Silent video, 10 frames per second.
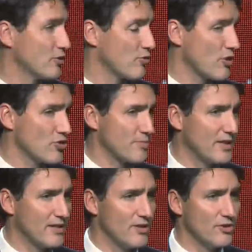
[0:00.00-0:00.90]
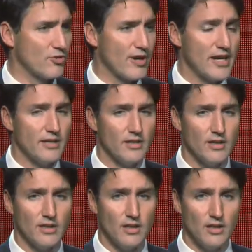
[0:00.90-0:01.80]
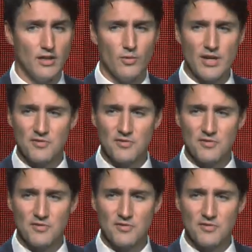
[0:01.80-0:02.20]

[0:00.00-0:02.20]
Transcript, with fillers: encroachment in Ukraine, we